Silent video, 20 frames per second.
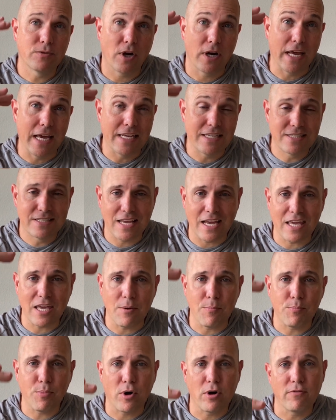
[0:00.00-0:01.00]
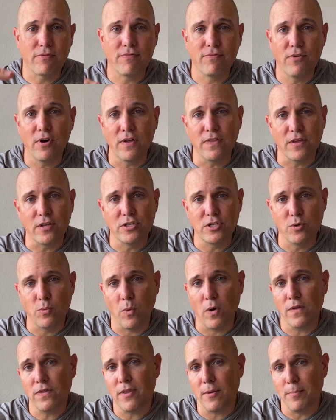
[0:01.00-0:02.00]
second per foot that you
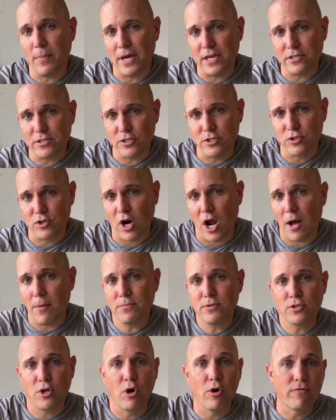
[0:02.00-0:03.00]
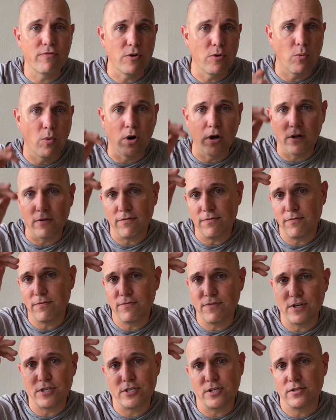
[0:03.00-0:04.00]
want the bait to drop. So if you wanna
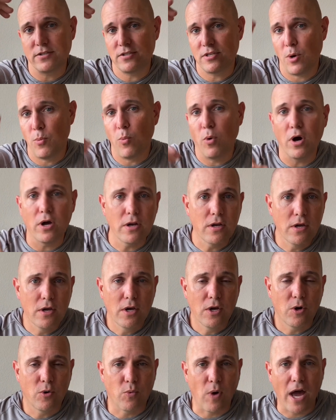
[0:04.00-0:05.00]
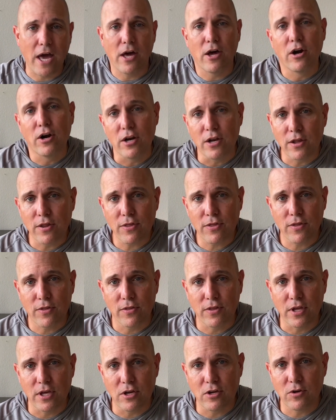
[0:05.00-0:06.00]
fish it somewhat right underneath
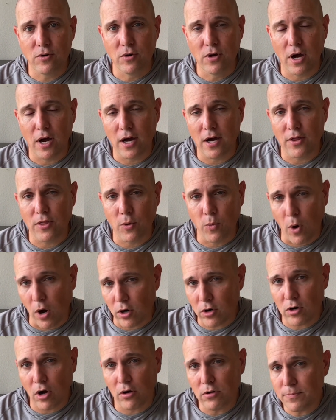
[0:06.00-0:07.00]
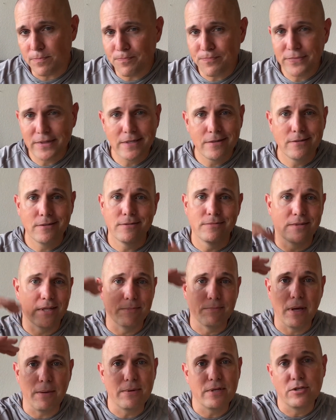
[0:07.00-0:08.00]
the water column, then
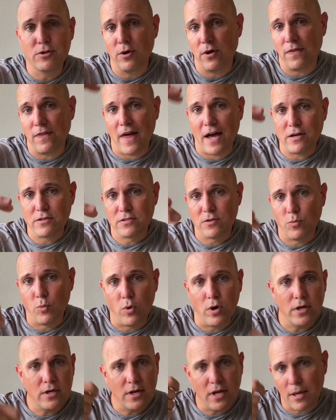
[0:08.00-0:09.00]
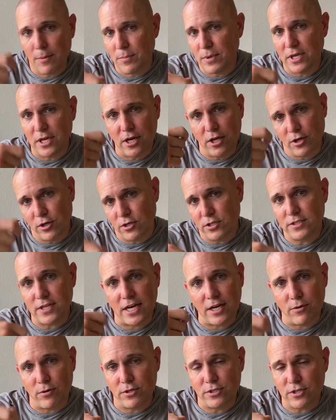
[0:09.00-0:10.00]
maybe do 1,001 and begin your steady
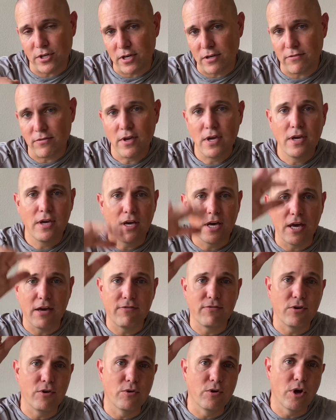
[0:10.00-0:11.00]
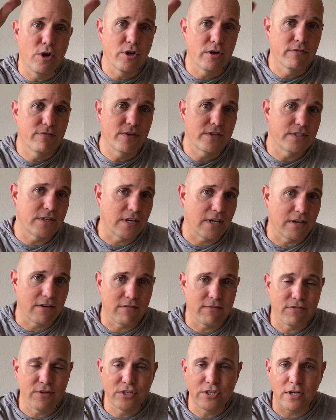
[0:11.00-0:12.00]
retrieve. If you know you're fishing
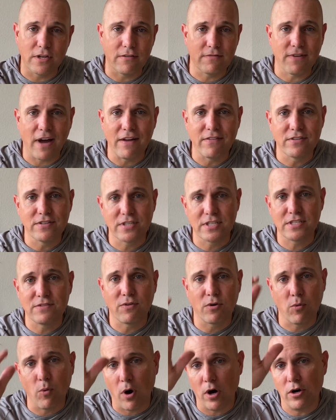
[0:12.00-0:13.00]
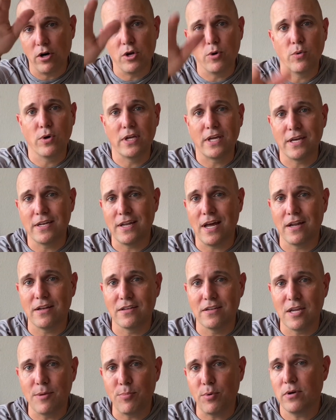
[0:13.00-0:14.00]
in 5 to 6 foot of water and you want to get down
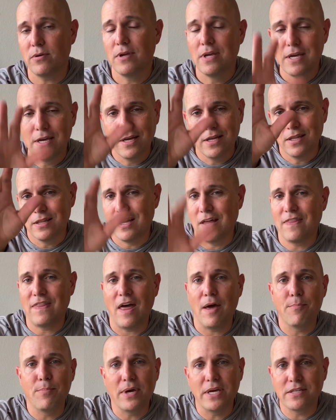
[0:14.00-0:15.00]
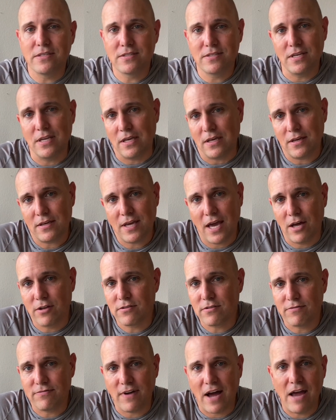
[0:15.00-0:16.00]
deeper, let that bait sink, count to
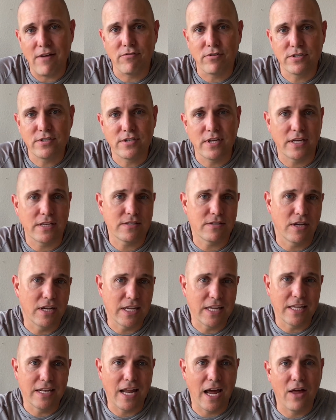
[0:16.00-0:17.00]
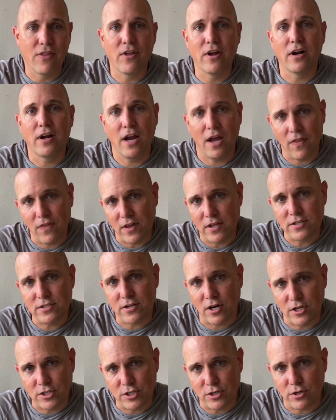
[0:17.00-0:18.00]
5 or 6, let it get down there and then
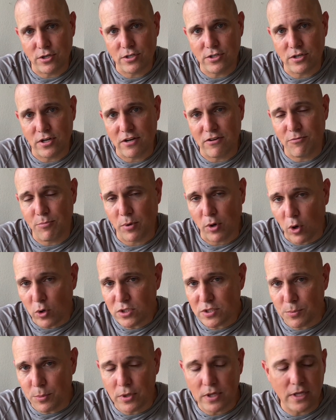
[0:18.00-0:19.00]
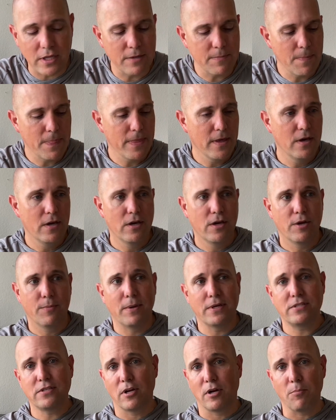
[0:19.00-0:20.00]
start your retrieve. But ultimately,
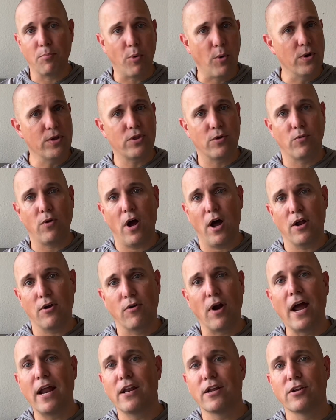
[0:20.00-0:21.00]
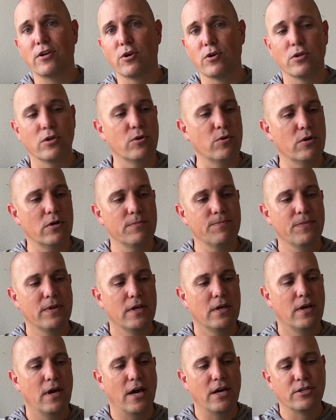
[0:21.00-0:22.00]
basically going to point the rod right at your lure
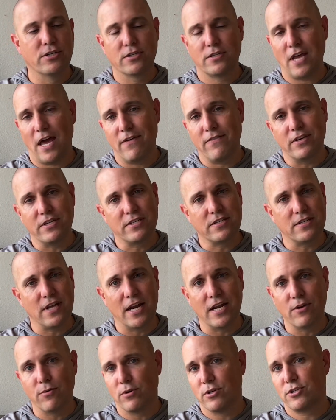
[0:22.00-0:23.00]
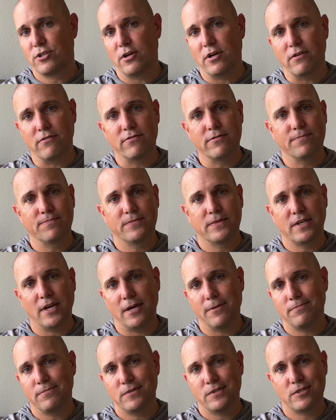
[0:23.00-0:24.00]
and just have a steady retrieve, okay?
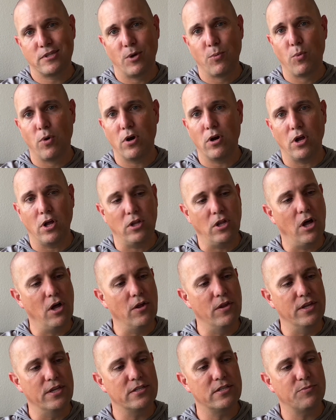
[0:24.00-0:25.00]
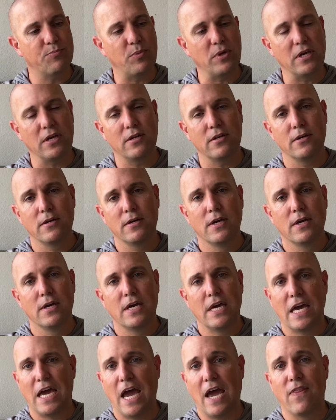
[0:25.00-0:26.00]
Somewhere along this speed.
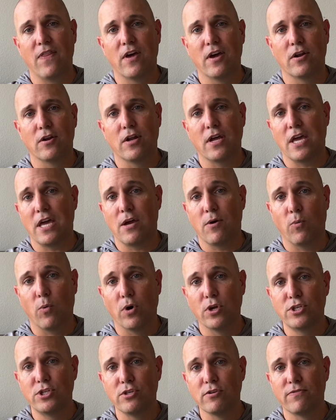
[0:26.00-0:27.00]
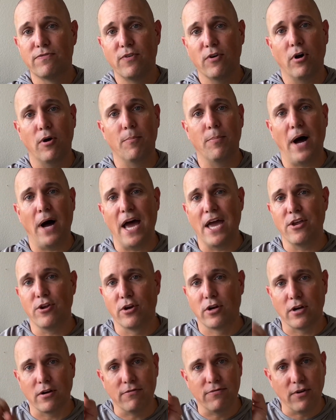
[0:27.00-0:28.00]
And then once you feel a bite, you're
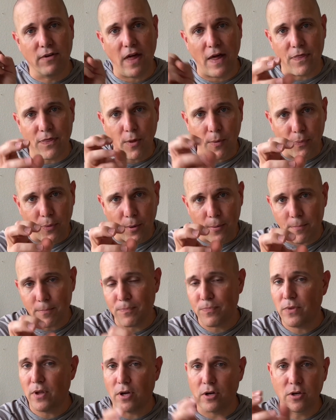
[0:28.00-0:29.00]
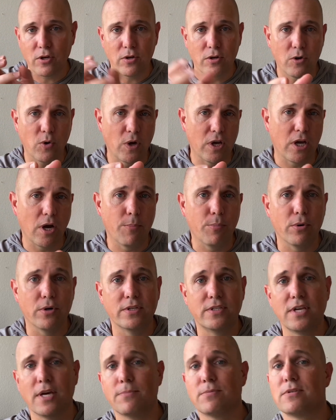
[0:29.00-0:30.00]
going to feel that thump thump, a quick couple of
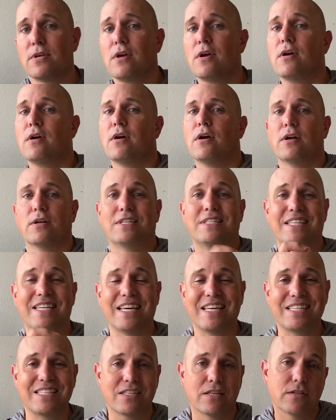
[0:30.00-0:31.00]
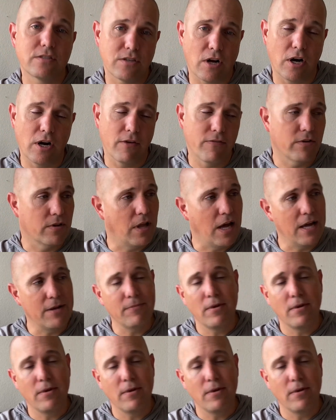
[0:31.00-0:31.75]
ticks of your line,